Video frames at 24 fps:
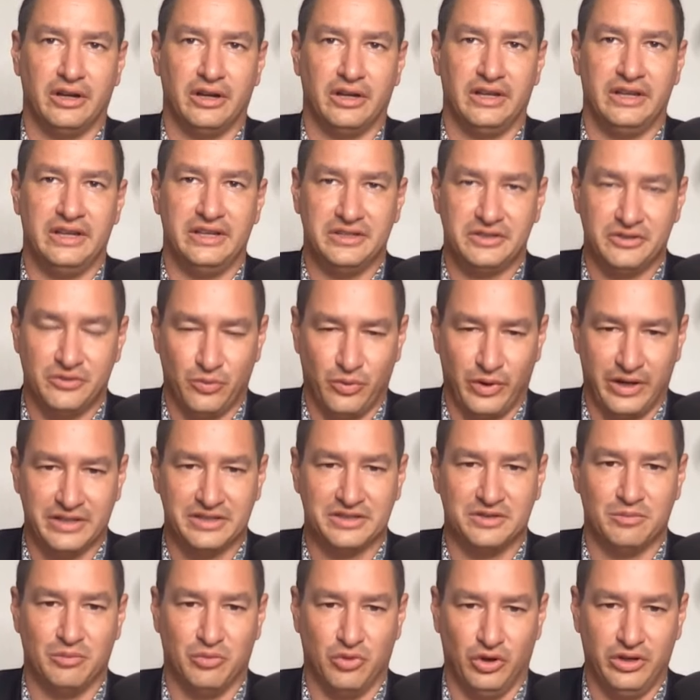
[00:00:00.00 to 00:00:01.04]
East
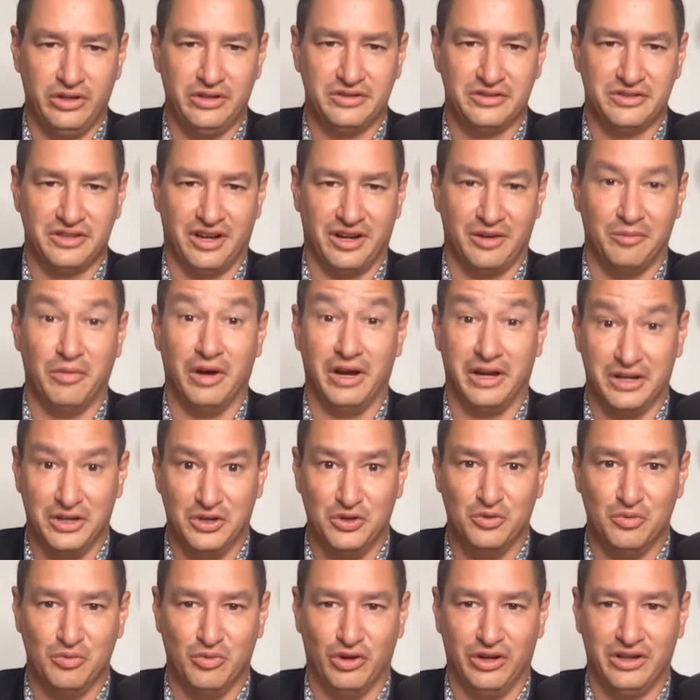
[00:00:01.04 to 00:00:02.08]
West Books on my
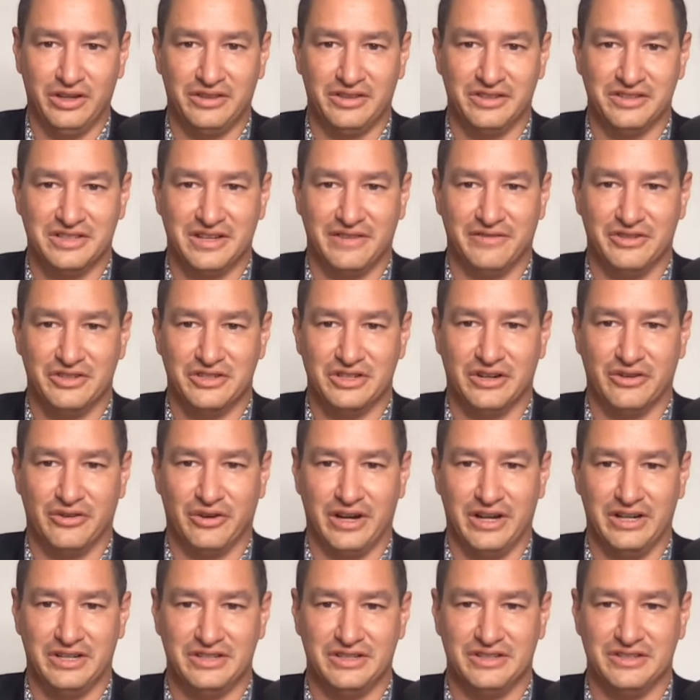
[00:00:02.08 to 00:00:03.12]
new book, The Seven
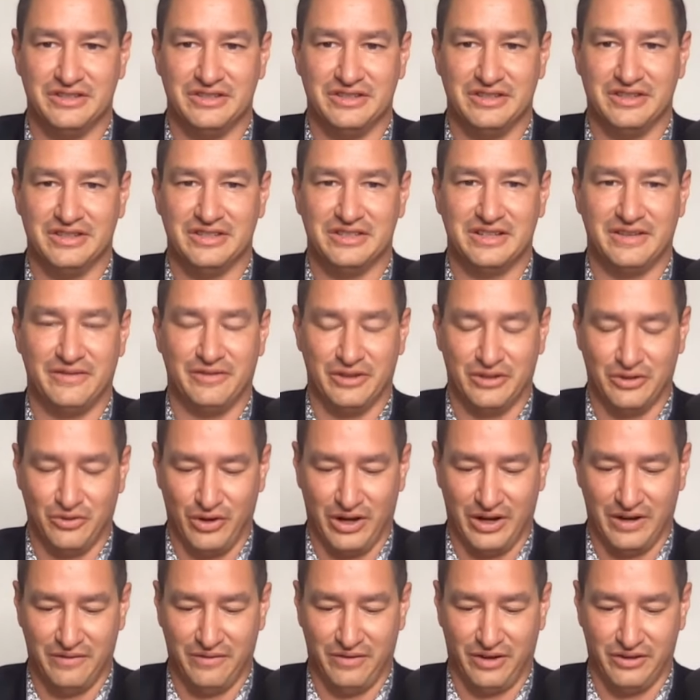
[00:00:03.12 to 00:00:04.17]
Generations and the Seven
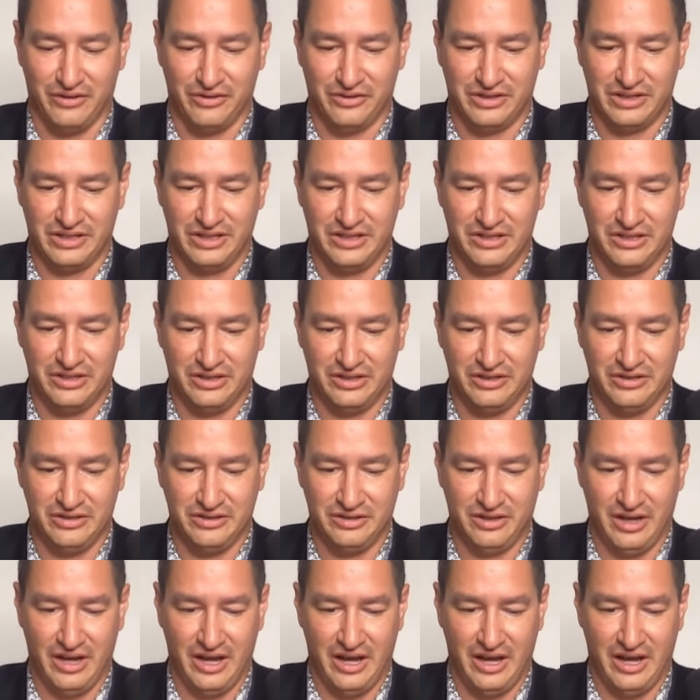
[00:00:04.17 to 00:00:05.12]
Grandfather Teachings.